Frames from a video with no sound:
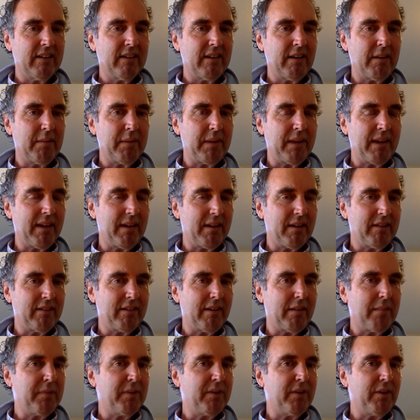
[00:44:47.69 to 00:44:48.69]
w
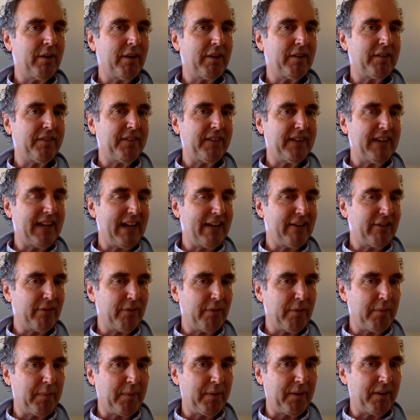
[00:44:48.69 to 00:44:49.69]
WS
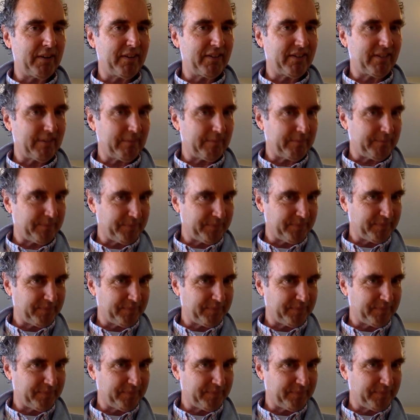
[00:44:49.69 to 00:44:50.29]
financial reports.